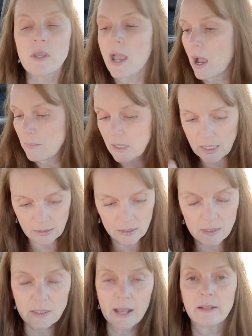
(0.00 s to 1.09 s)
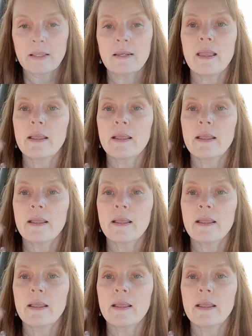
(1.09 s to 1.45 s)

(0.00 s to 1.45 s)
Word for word: yeah, I'm gonna eat the salad,